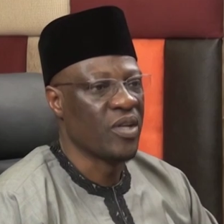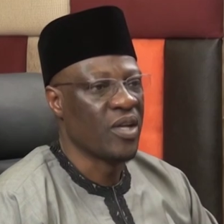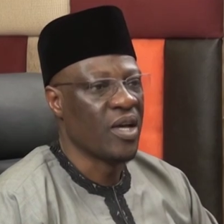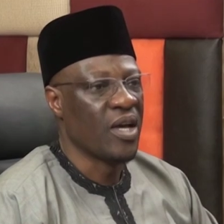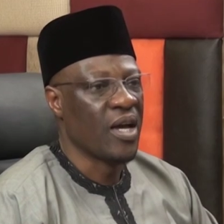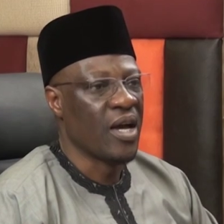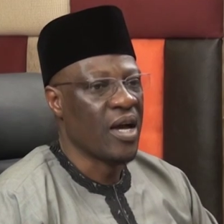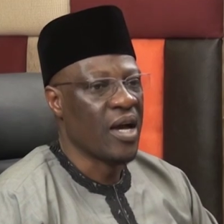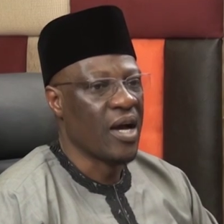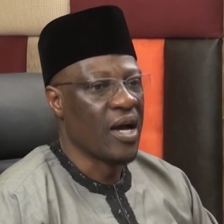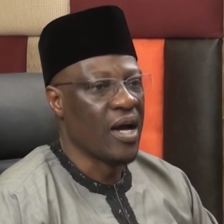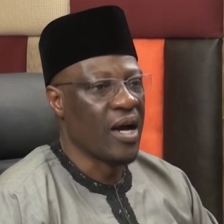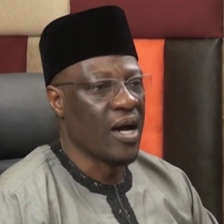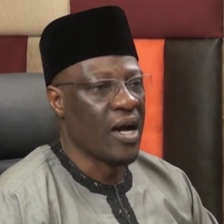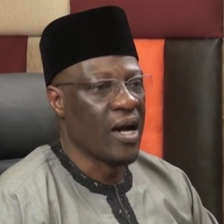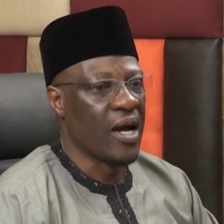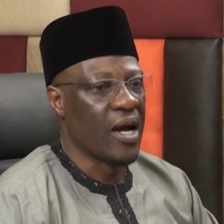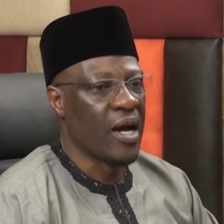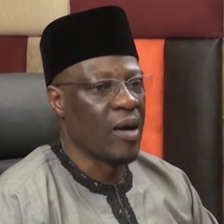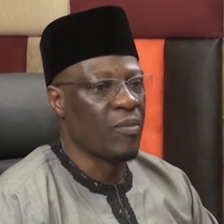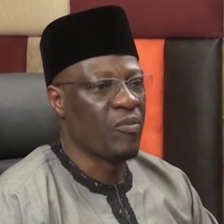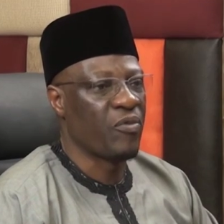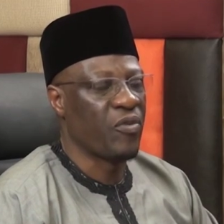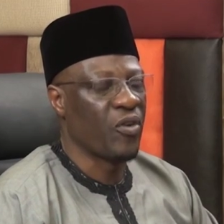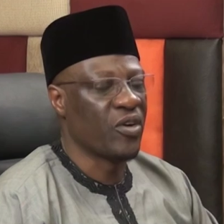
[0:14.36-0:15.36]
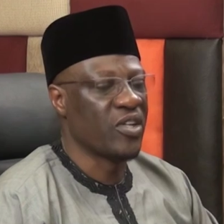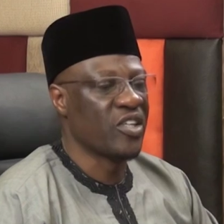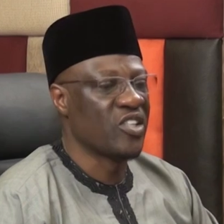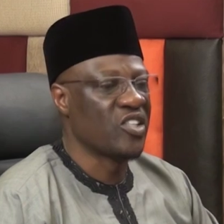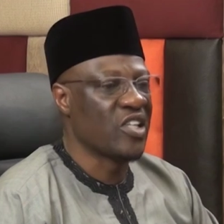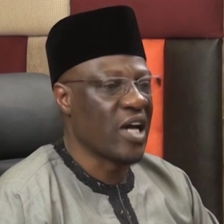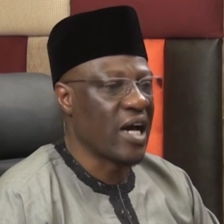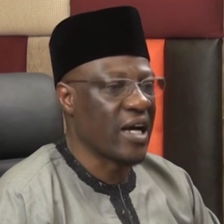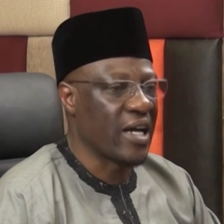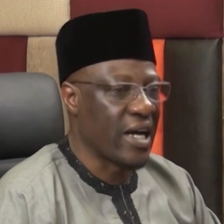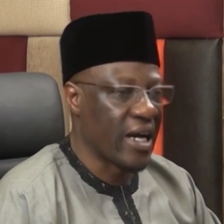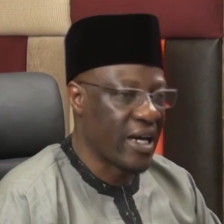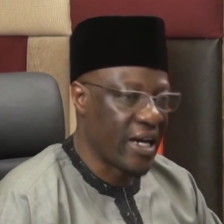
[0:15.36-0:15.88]
interactive radio
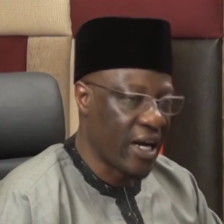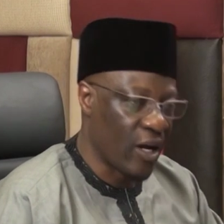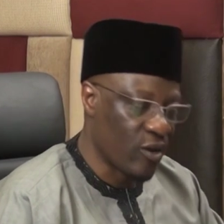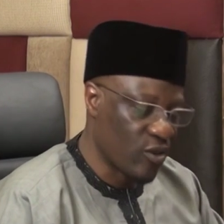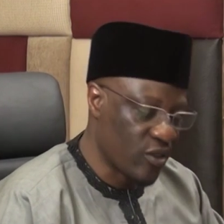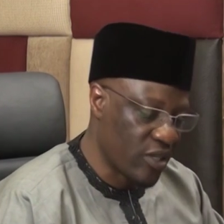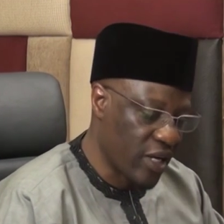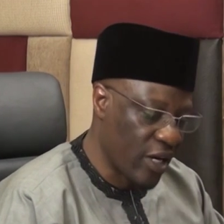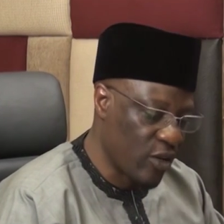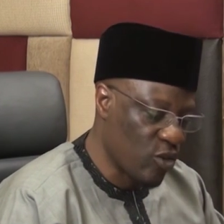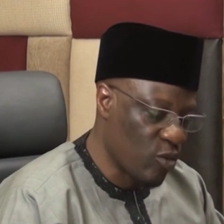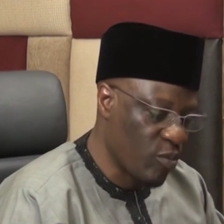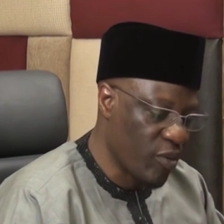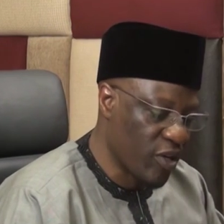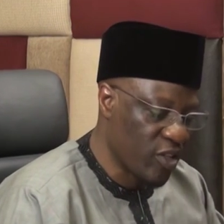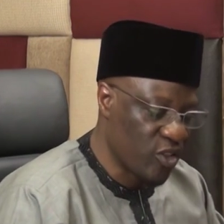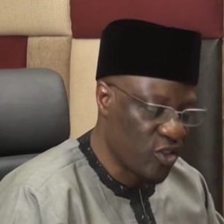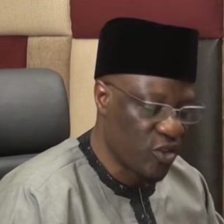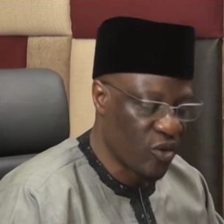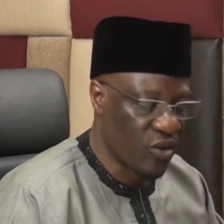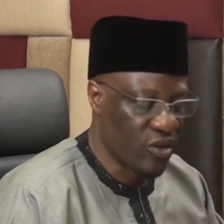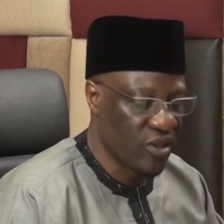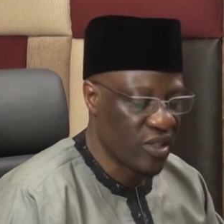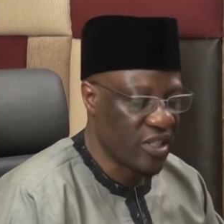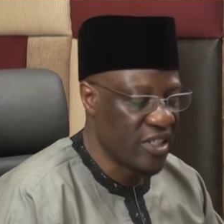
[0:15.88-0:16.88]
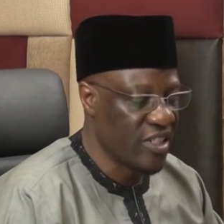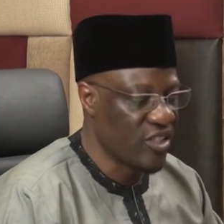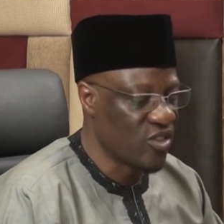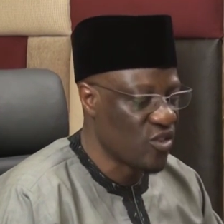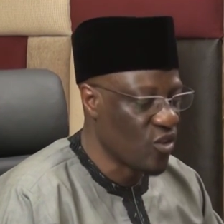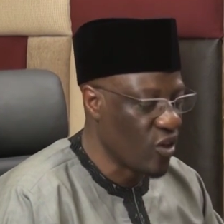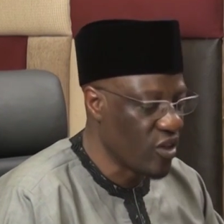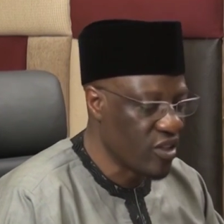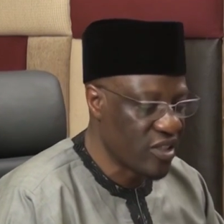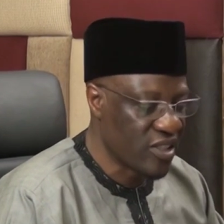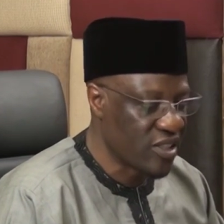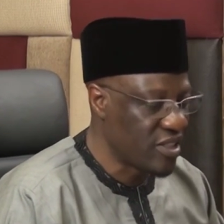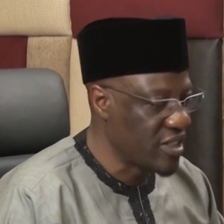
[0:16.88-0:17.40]
program with the people of the
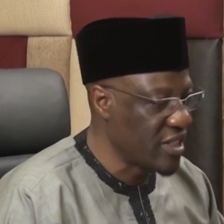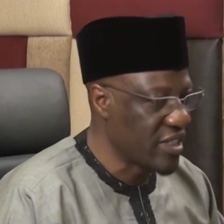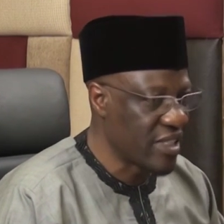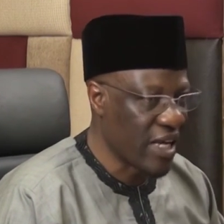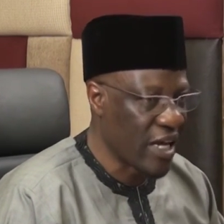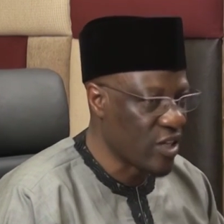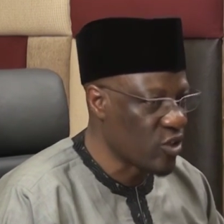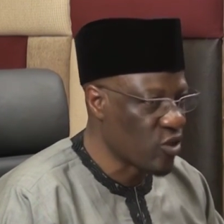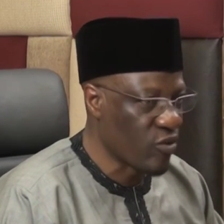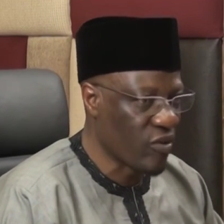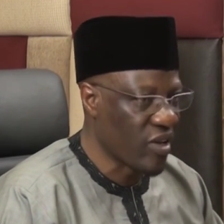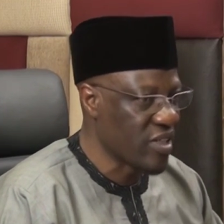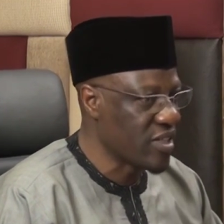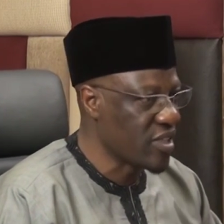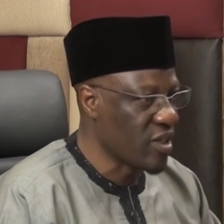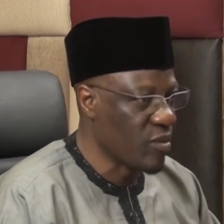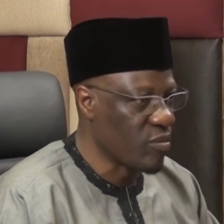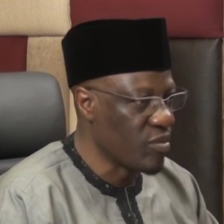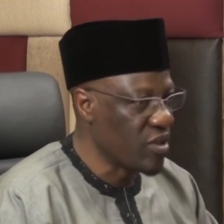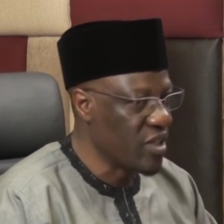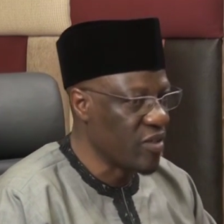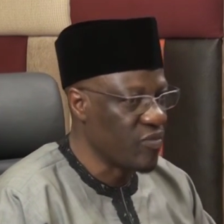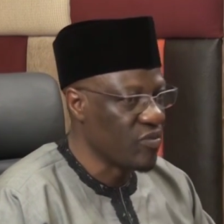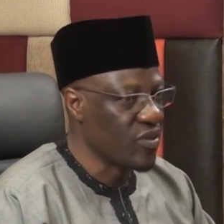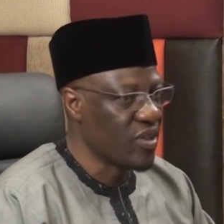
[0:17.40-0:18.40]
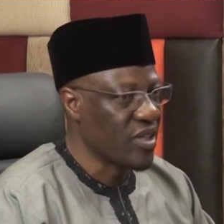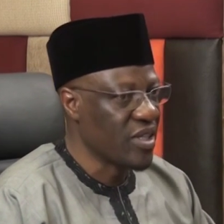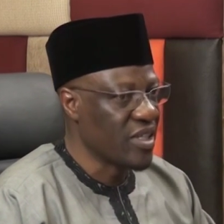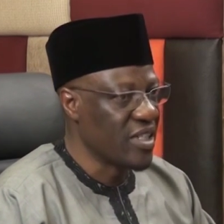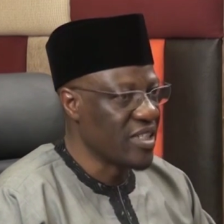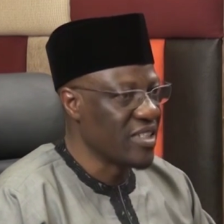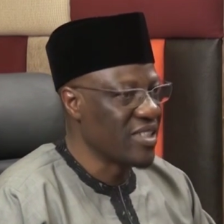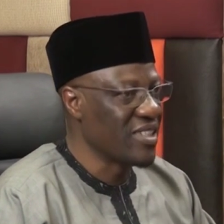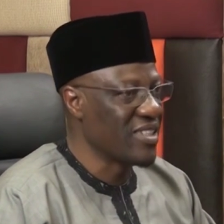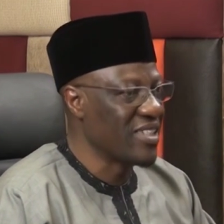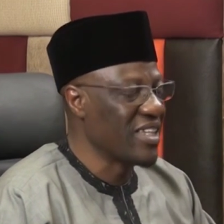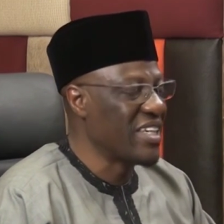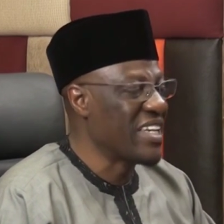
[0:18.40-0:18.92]
state, broadcasted
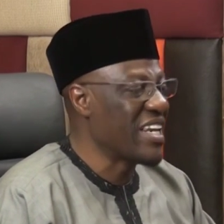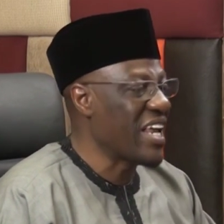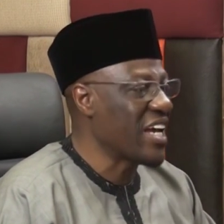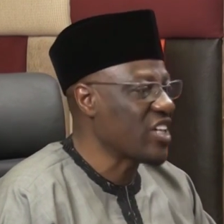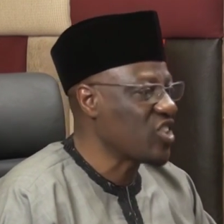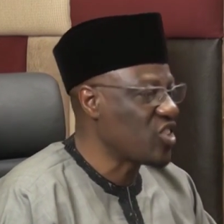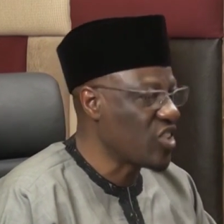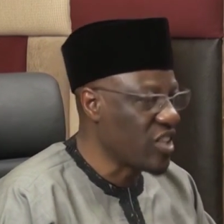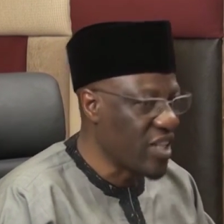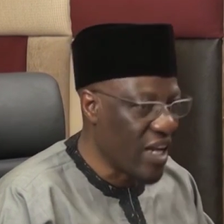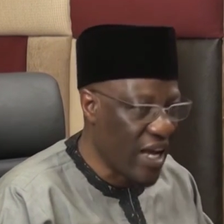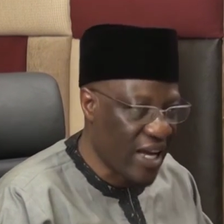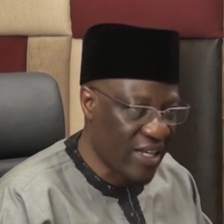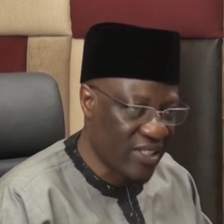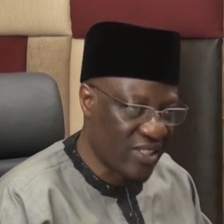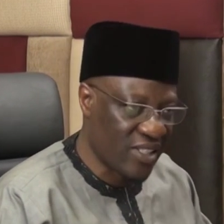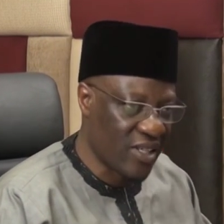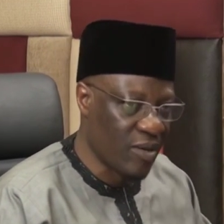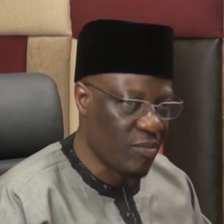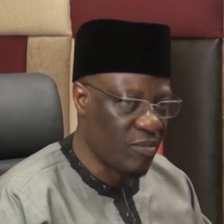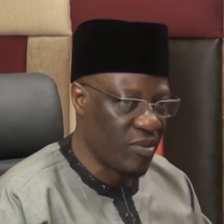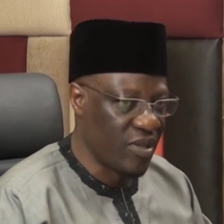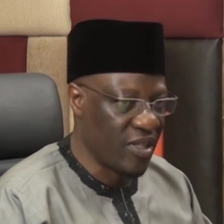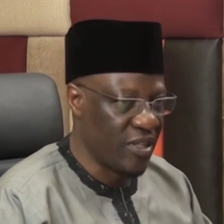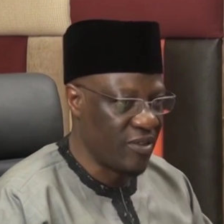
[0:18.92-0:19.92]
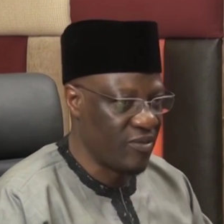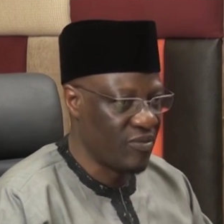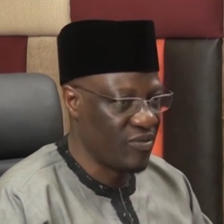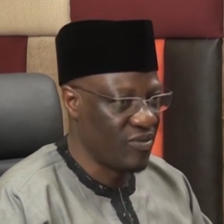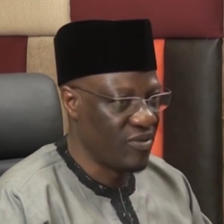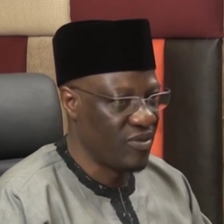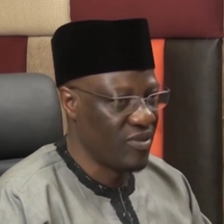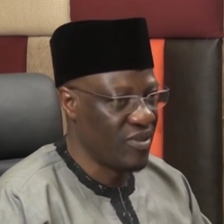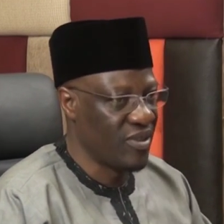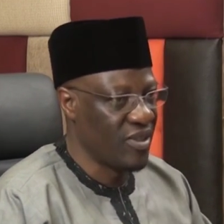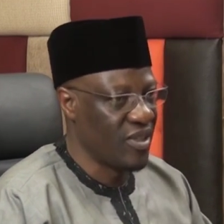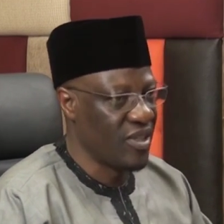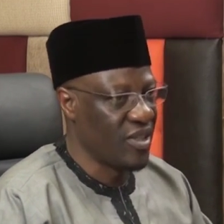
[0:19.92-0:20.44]
live on all local
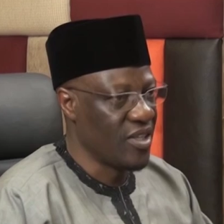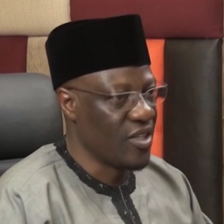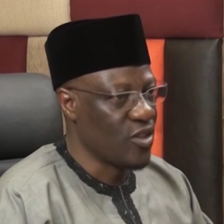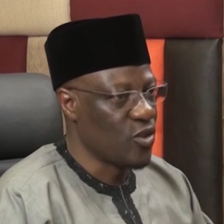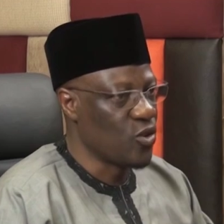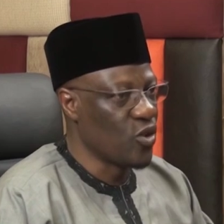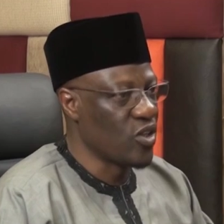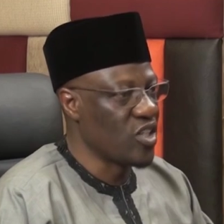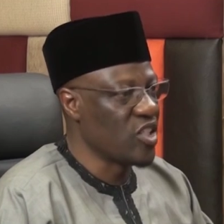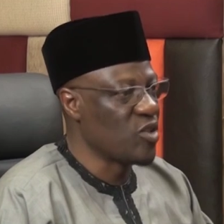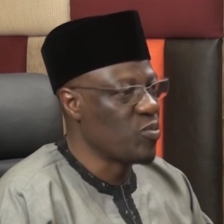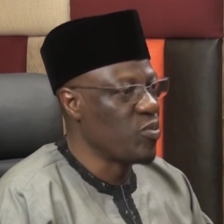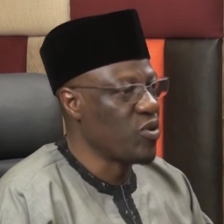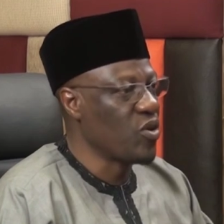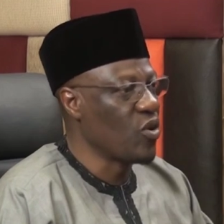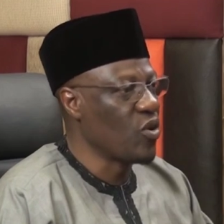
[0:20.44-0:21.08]
radio stations.